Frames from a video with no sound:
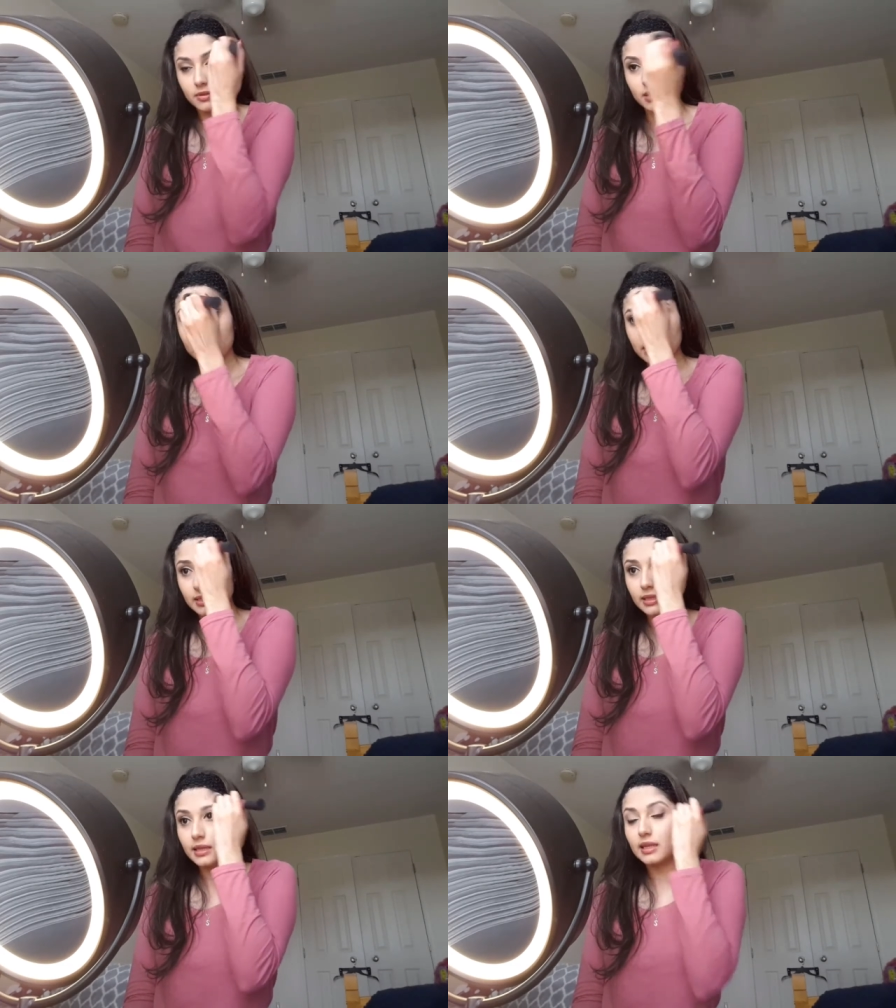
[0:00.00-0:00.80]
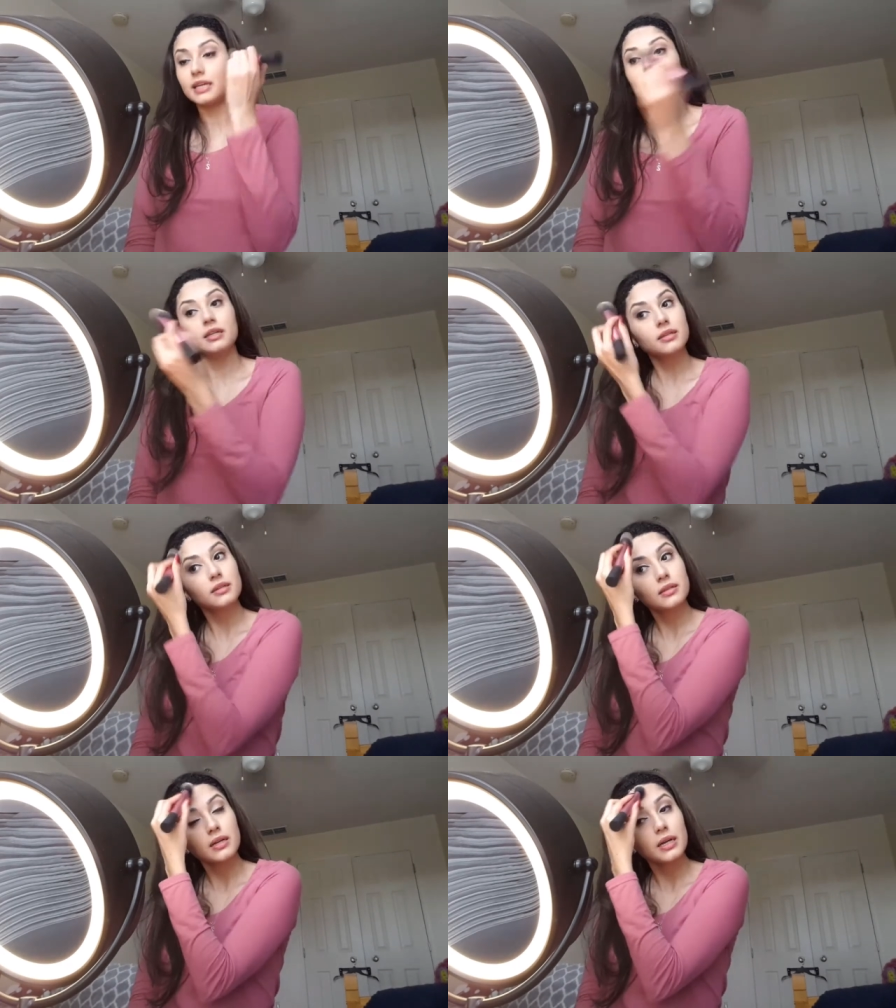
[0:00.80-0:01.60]
I just line it,
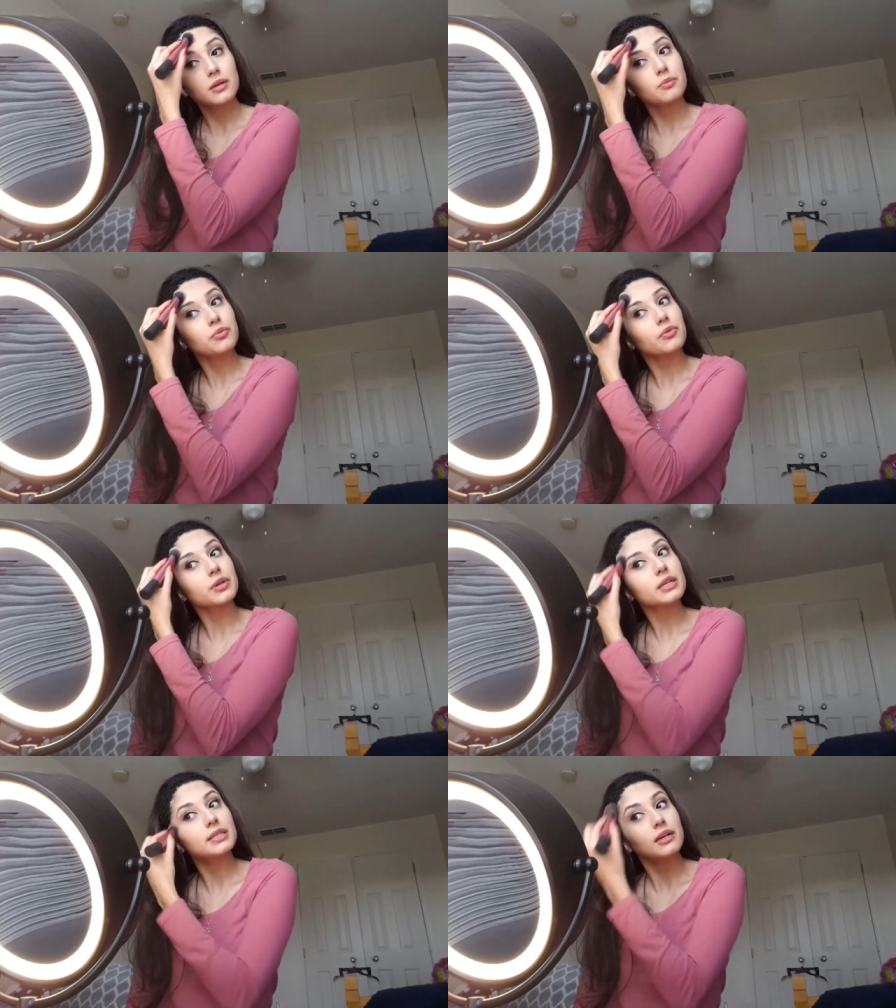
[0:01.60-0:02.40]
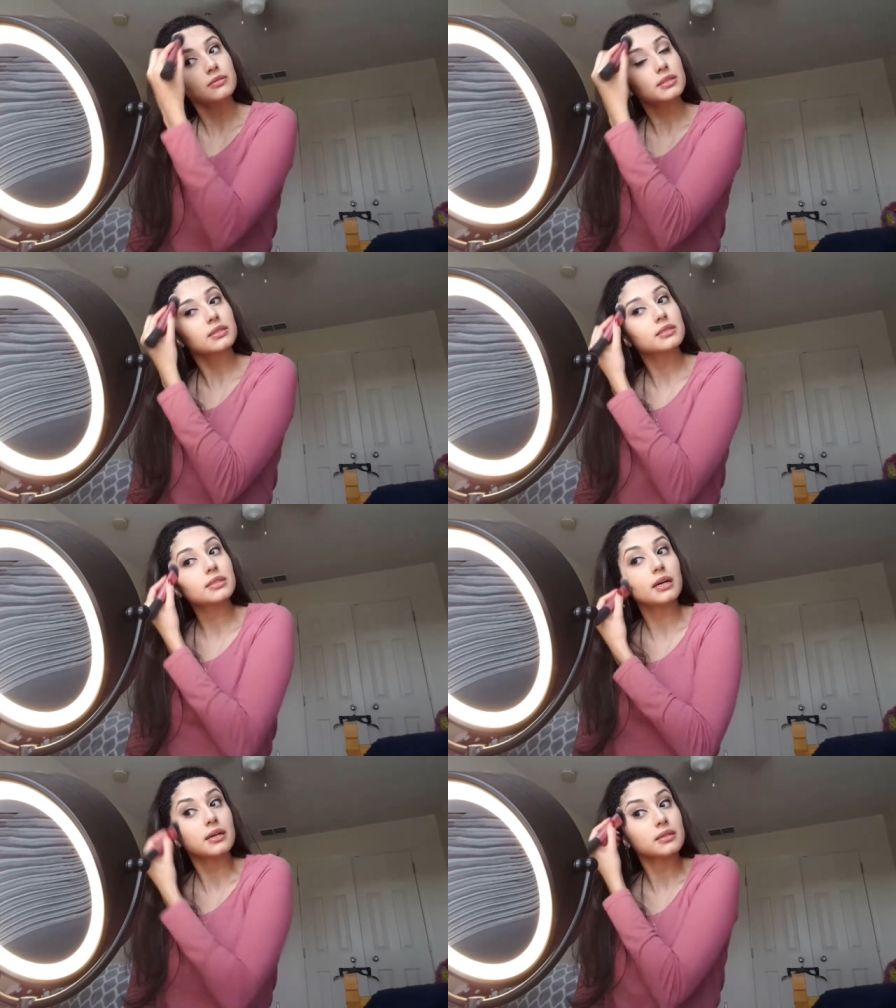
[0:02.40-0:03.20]
kind of bring it down to the
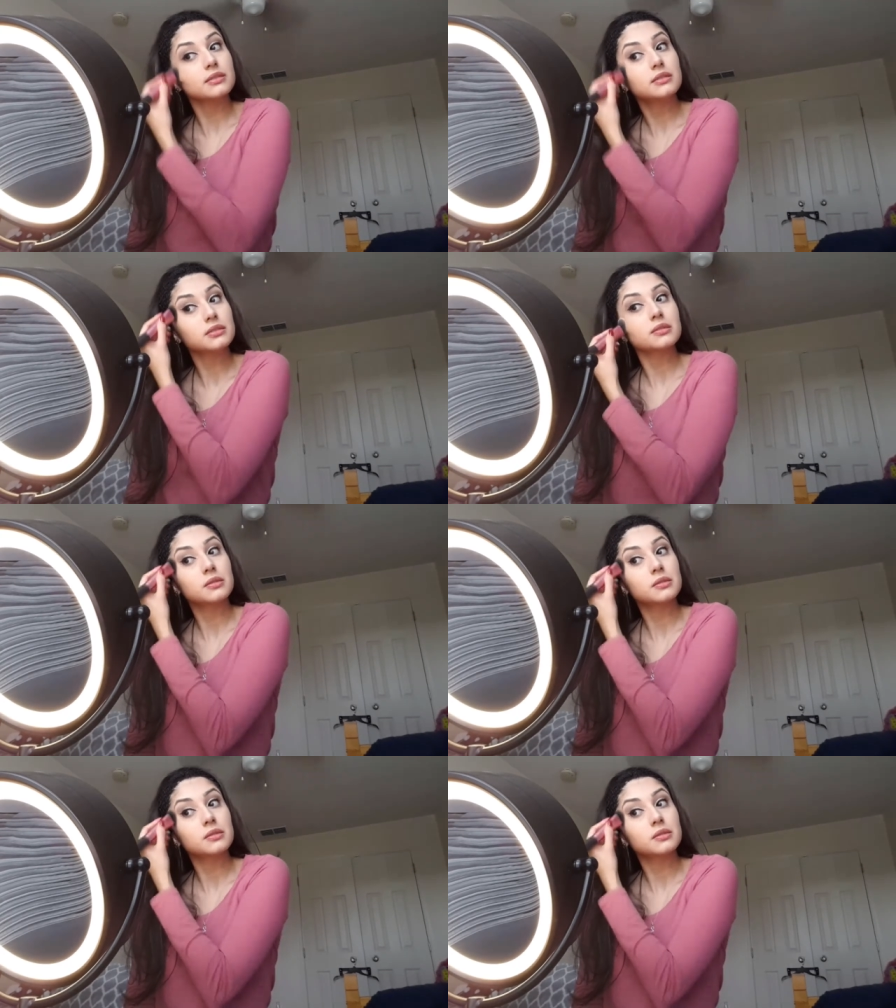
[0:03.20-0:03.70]
sides.